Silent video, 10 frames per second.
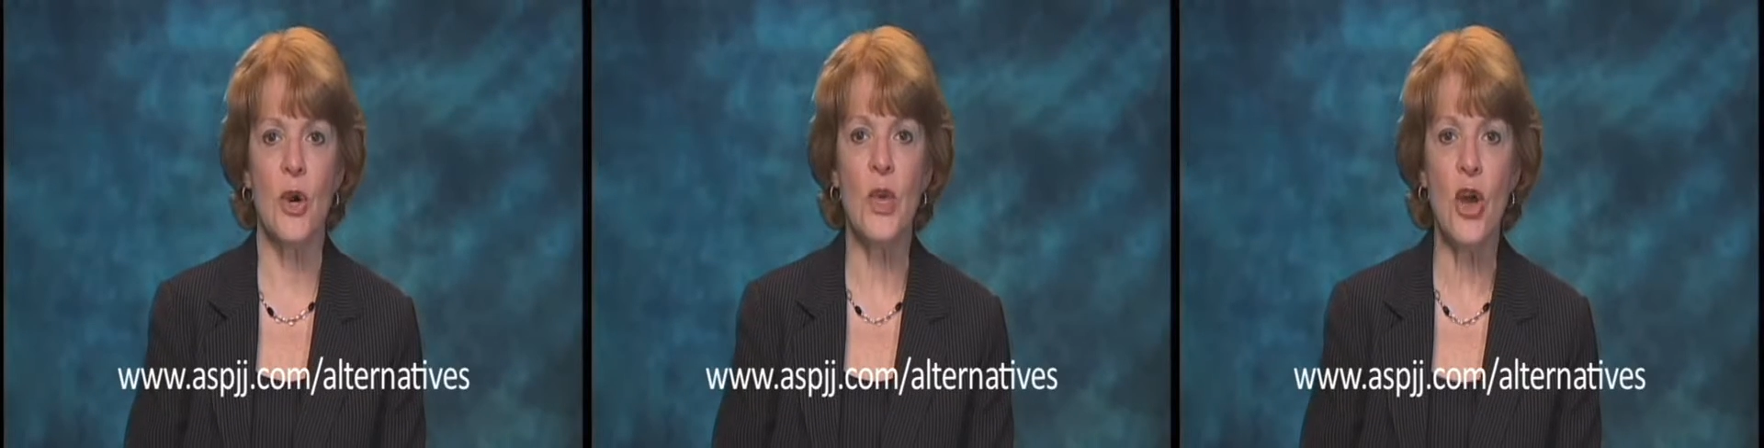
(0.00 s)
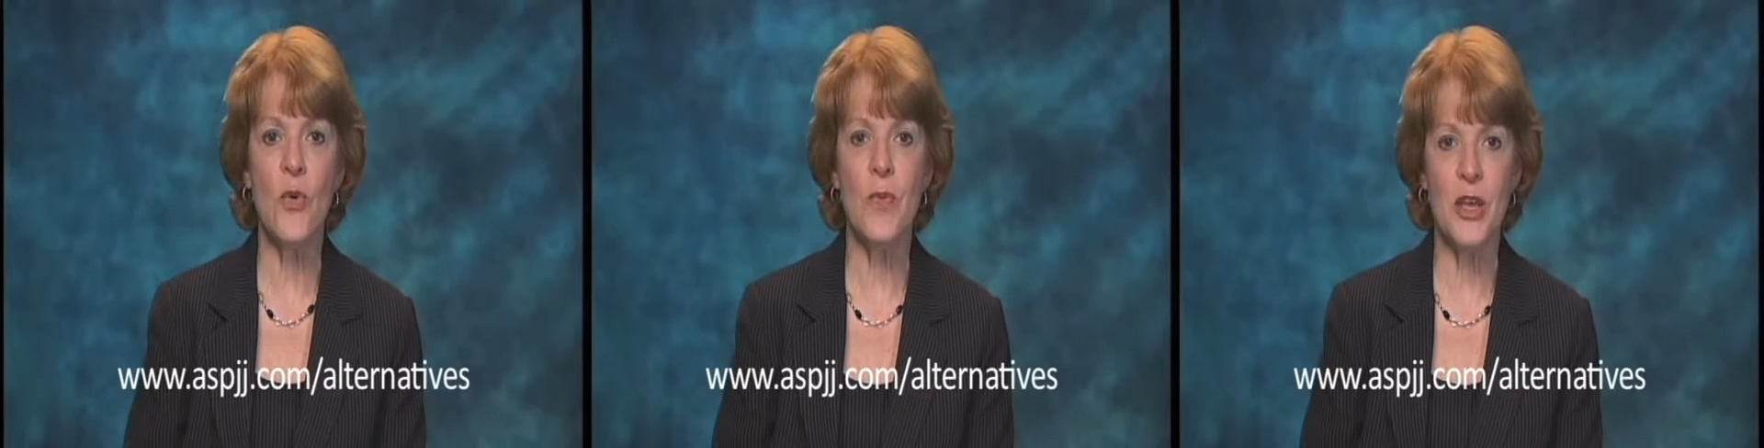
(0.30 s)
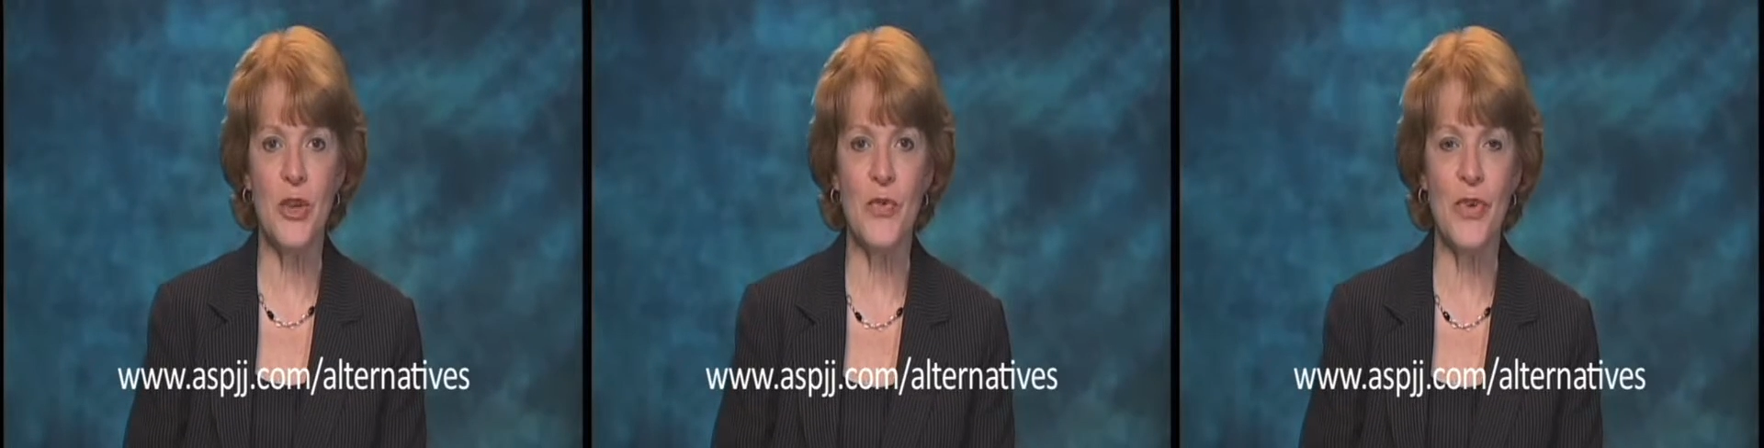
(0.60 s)
We hope
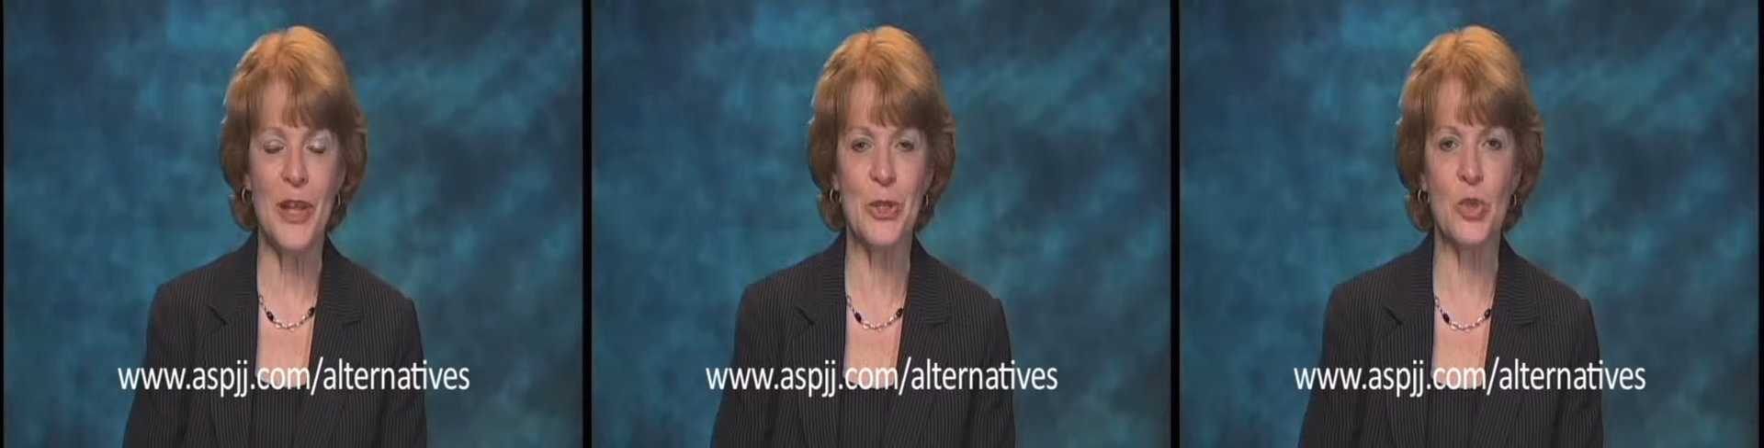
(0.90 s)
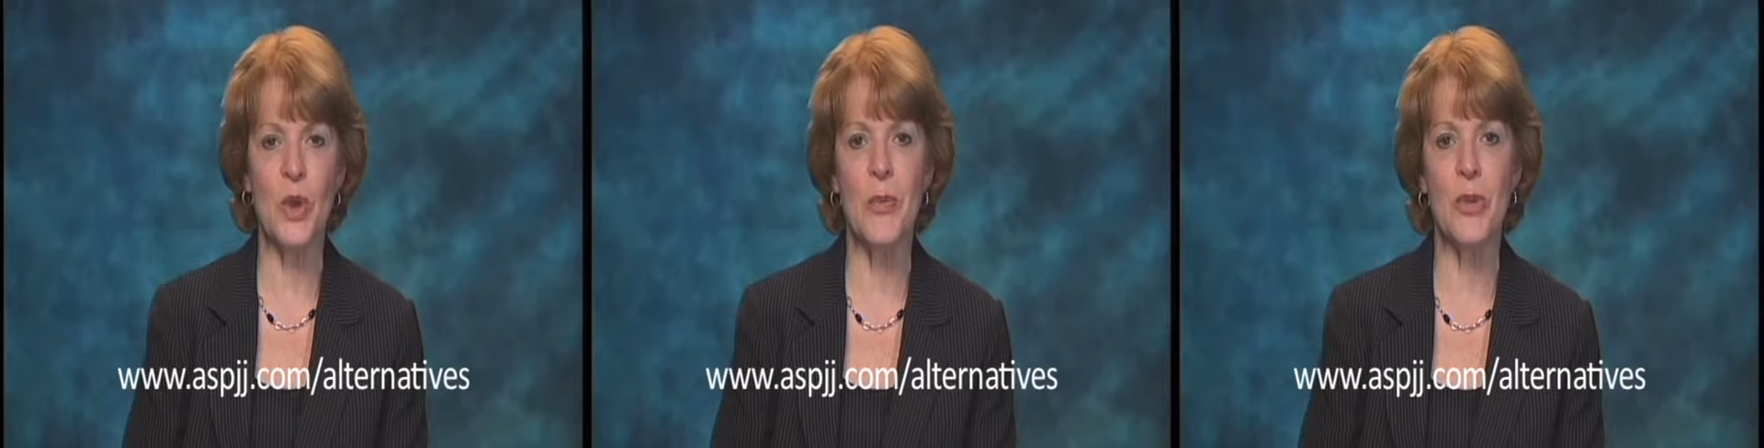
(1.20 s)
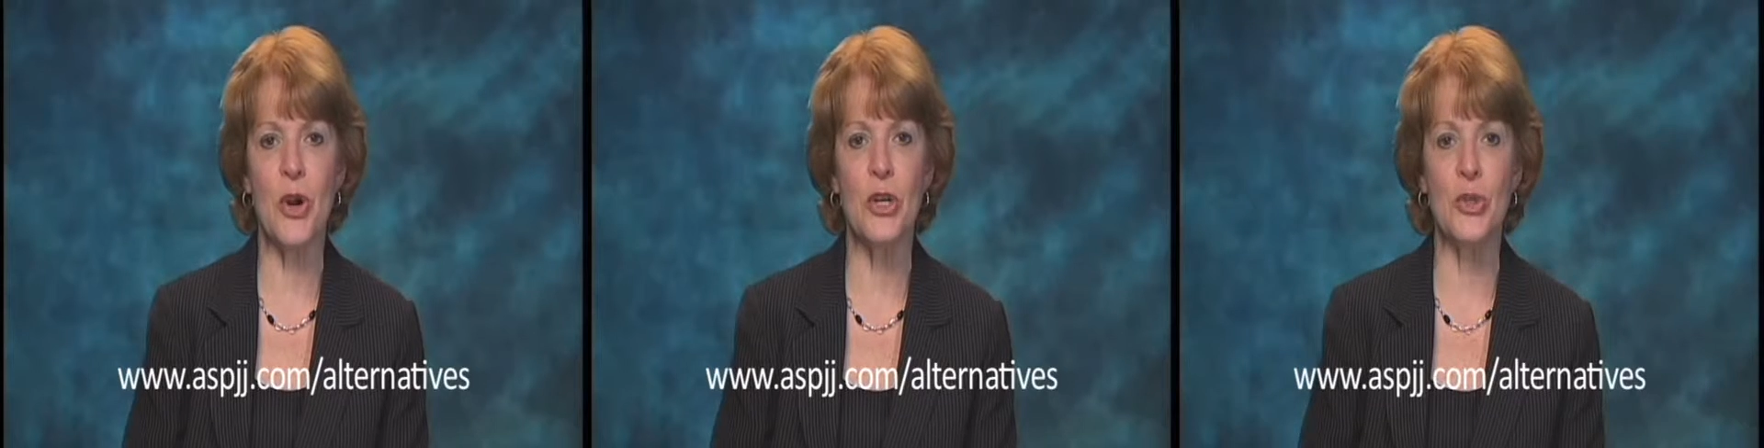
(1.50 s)
that you found this
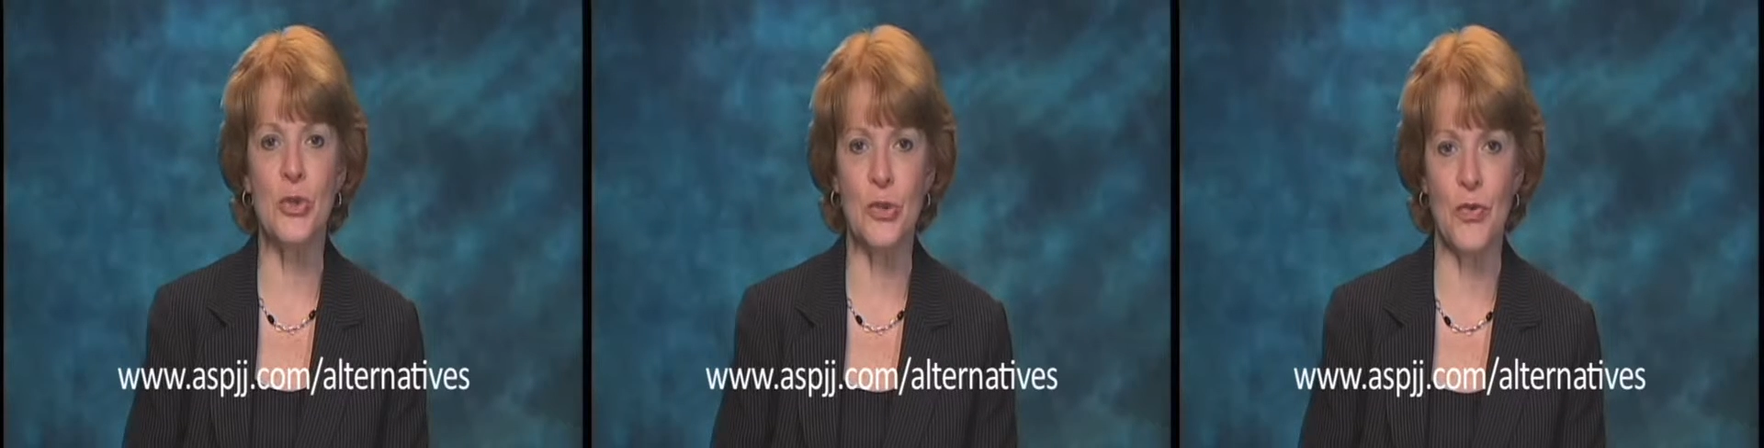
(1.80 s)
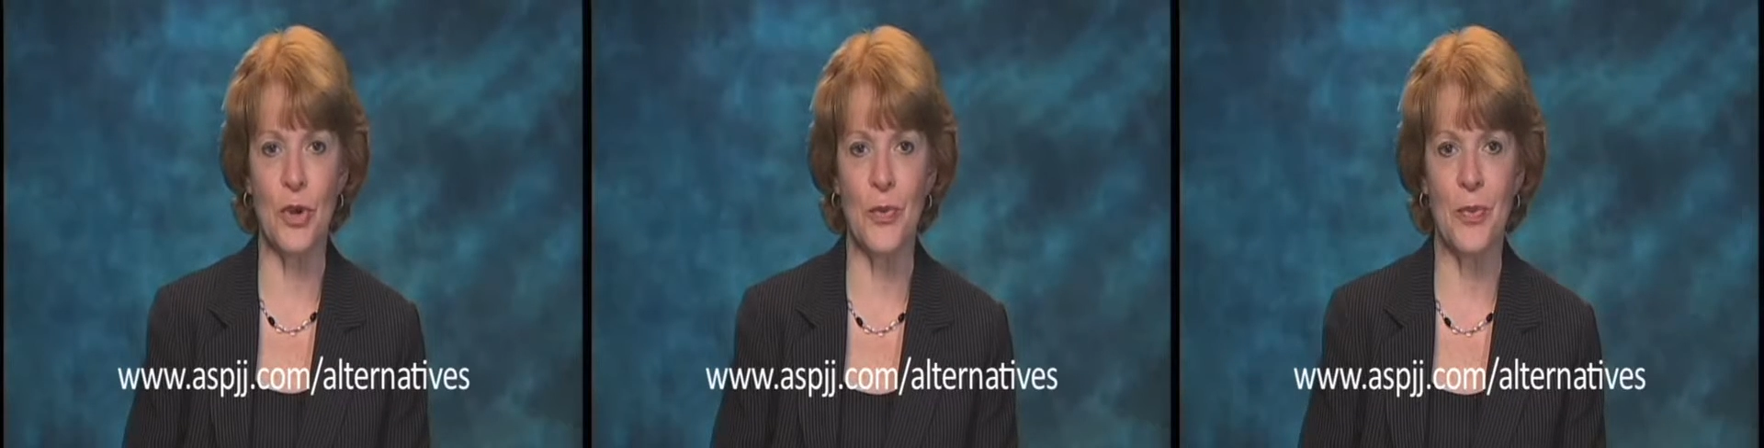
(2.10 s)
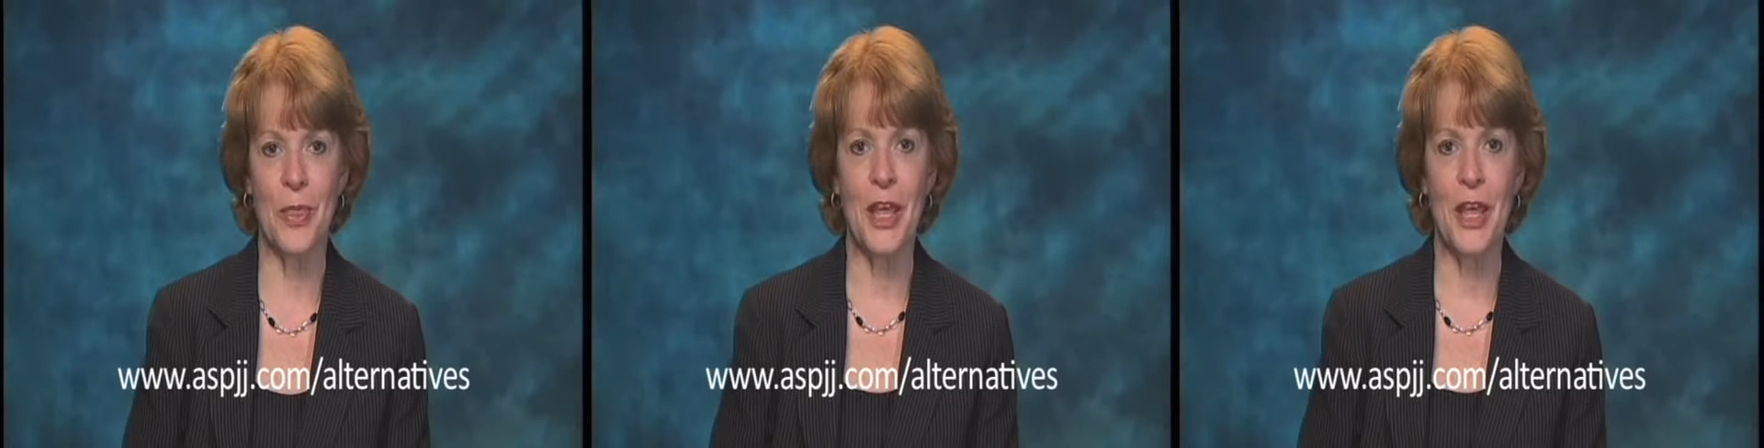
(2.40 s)
webinar useful.